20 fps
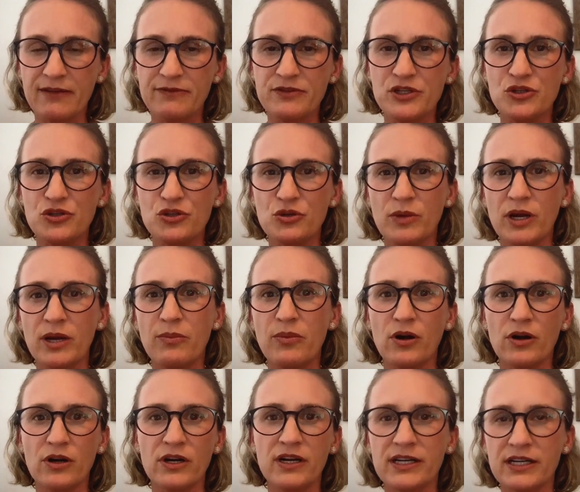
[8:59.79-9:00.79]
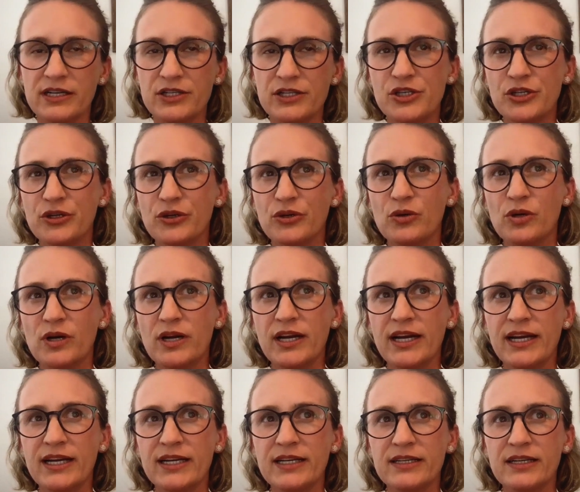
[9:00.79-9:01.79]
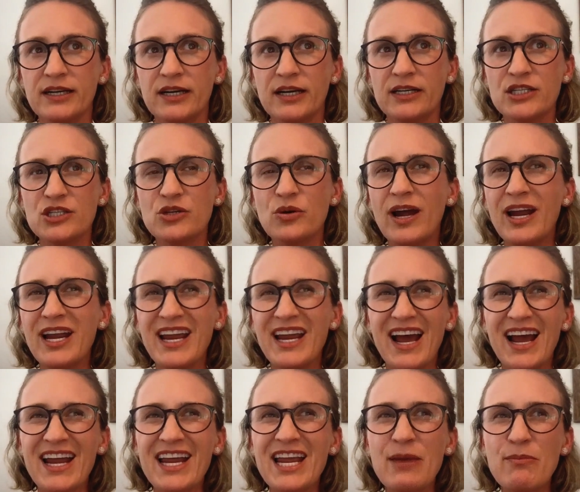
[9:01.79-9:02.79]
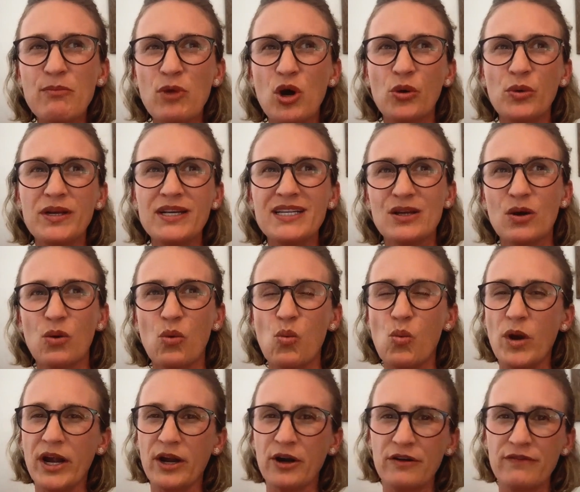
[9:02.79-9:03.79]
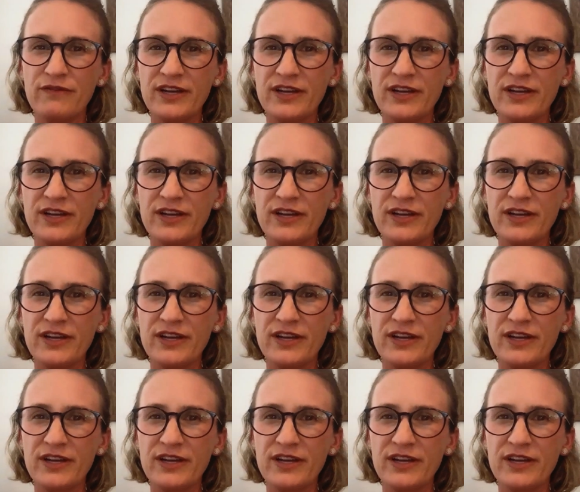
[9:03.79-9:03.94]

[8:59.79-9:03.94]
have to do my part in it too. And so I am always aware